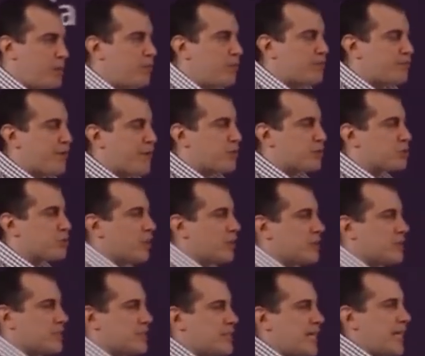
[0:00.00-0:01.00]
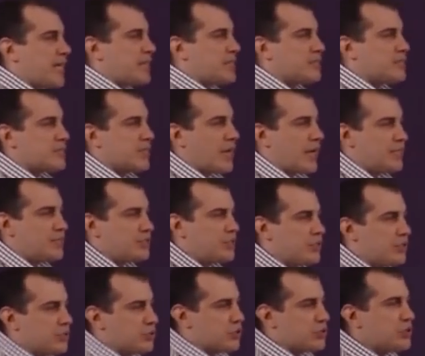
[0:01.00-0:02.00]
people fail to understand is that
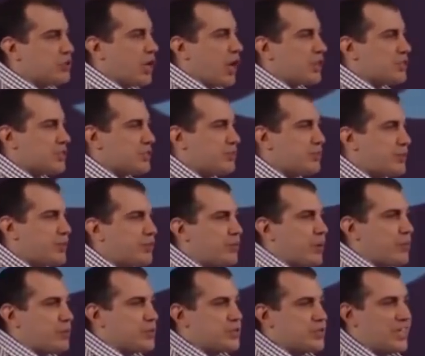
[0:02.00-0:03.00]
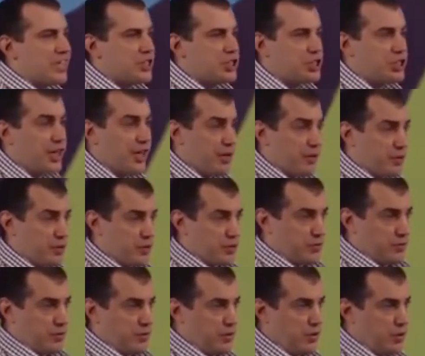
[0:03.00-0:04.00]
ICOs do not simply represent
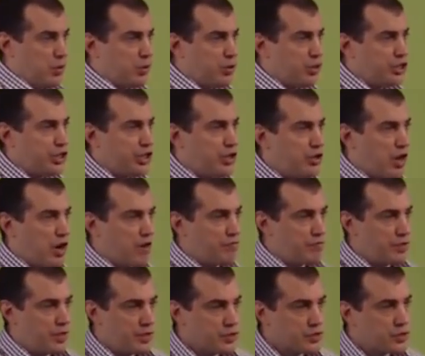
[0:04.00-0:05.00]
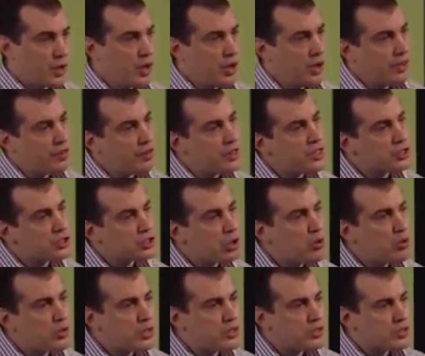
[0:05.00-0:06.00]
shares or share offerings. These
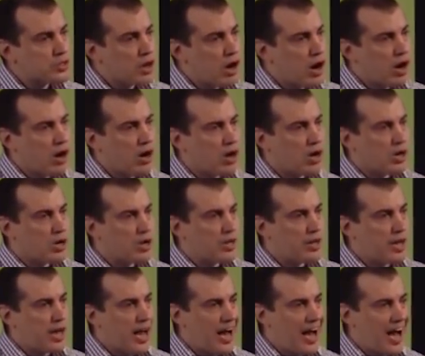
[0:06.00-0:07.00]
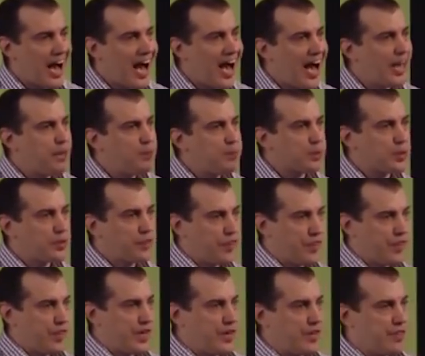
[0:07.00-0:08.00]
tokens are a hybrid
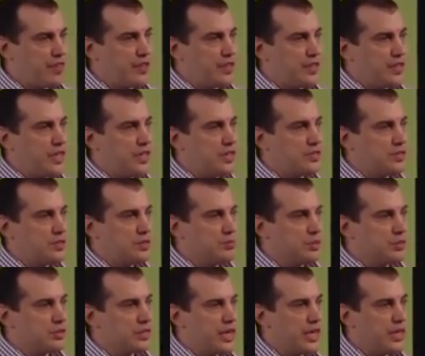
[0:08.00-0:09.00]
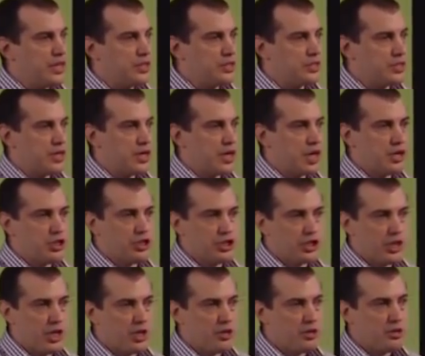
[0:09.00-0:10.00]
thing that is simultaneously a
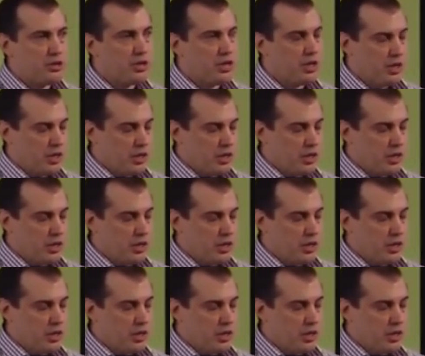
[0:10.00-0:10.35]
share.